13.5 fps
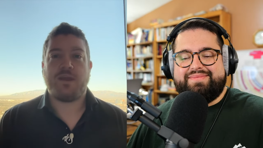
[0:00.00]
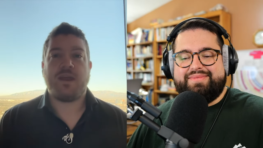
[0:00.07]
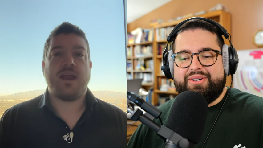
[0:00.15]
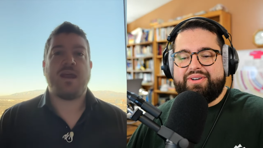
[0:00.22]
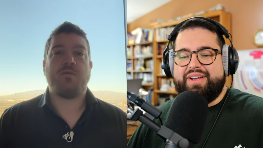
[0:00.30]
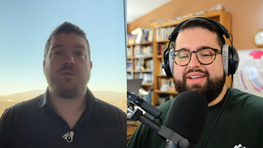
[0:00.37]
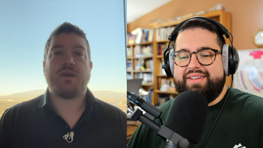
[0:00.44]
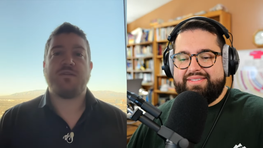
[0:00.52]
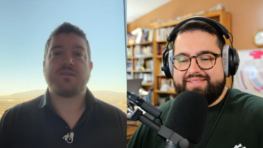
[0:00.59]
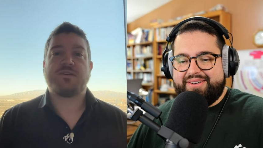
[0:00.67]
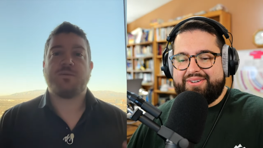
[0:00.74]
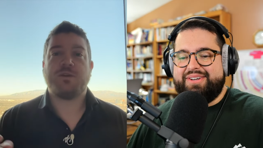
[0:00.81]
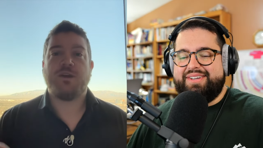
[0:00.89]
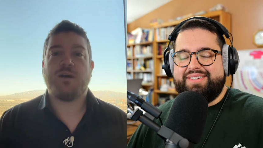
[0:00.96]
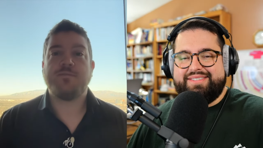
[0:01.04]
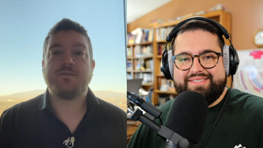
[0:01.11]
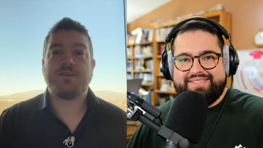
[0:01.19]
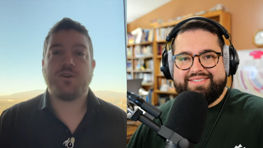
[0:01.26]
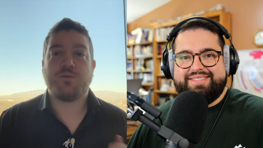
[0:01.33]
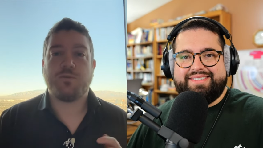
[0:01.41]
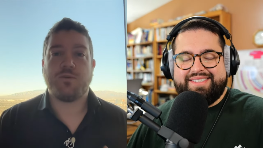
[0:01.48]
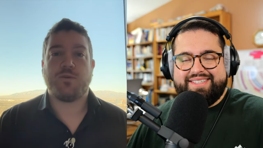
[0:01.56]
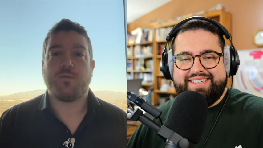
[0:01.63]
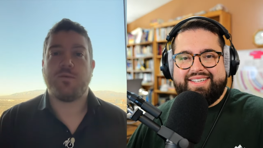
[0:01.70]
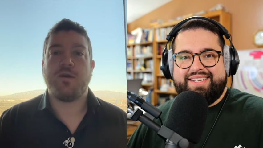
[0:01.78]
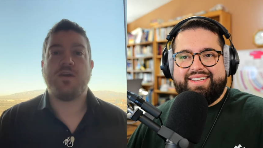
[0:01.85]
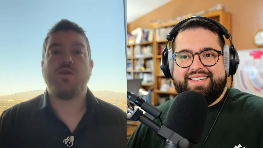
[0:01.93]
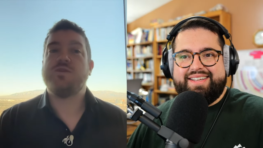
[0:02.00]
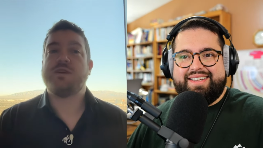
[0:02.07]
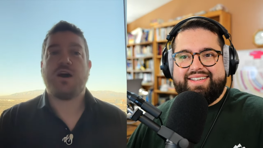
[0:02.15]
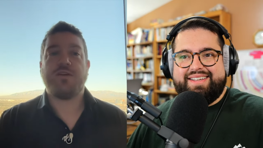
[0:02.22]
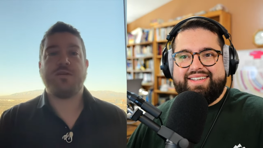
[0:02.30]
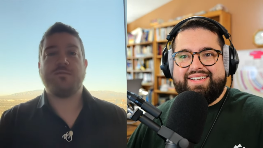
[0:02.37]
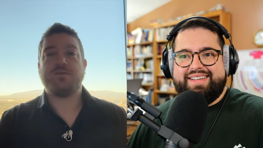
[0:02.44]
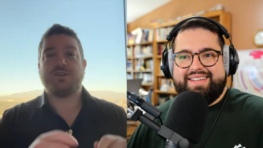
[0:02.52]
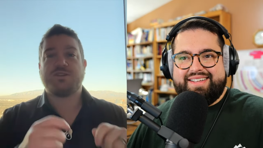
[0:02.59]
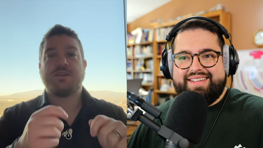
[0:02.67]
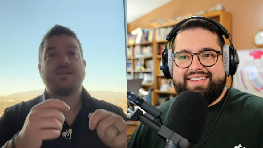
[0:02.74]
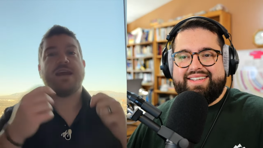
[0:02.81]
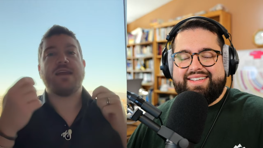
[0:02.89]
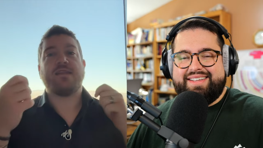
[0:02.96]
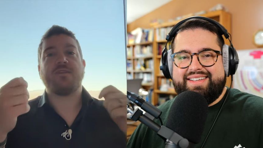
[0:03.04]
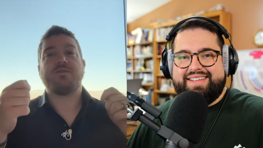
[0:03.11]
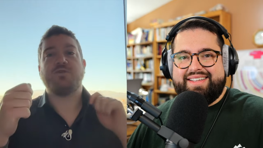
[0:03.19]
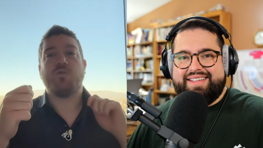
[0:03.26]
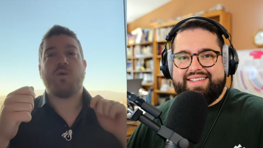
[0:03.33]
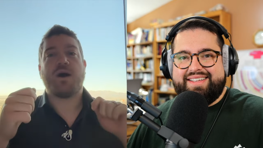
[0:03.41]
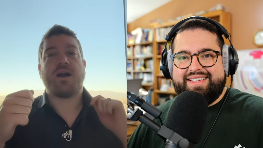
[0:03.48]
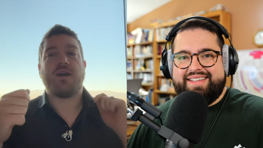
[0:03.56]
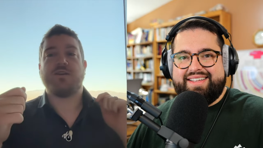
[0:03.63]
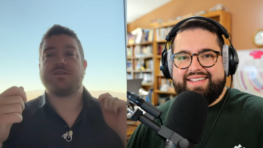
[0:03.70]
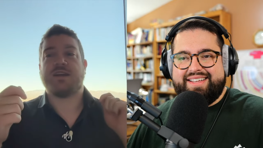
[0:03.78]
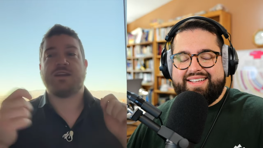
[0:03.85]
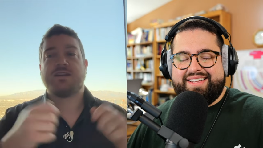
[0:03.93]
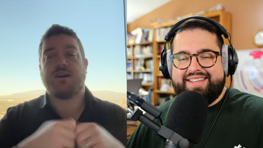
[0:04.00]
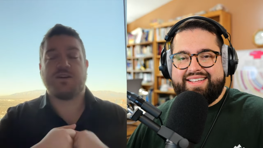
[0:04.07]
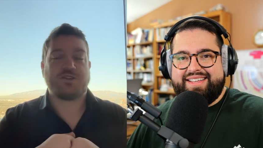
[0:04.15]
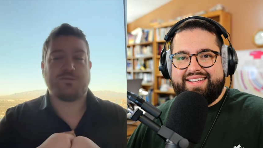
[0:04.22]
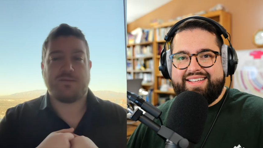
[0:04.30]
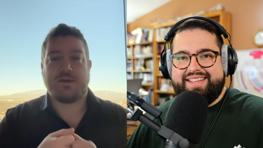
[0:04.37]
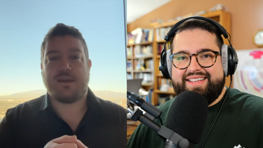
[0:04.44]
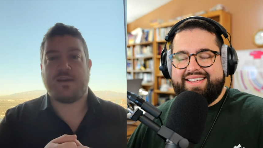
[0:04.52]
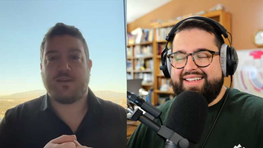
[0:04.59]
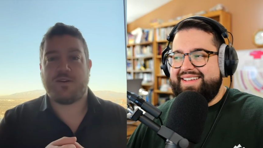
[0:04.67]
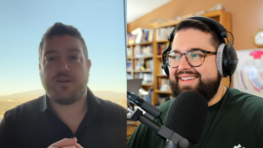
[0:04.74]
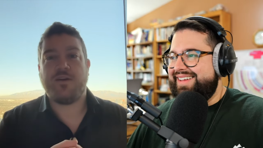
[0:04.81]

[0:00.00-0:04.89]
Speaker 1: And okay, whenever someone okay. comes in your room, you tell them just to take the two wires and touch them together.